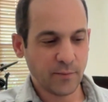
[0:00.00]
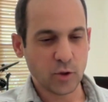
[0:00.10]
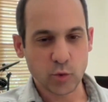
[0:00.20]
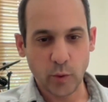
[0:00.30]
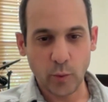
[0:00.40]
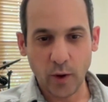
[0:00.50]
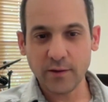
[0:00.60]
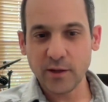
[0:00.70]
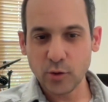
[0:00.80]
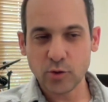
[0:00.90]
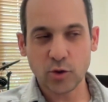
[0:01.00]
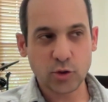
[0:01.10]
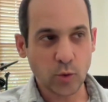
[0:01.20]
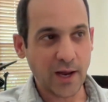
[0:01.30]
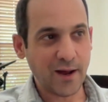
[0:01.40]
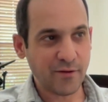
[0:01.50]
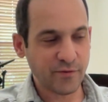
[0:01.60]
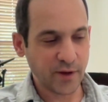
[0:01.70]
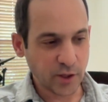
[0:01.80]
Because we want the users to have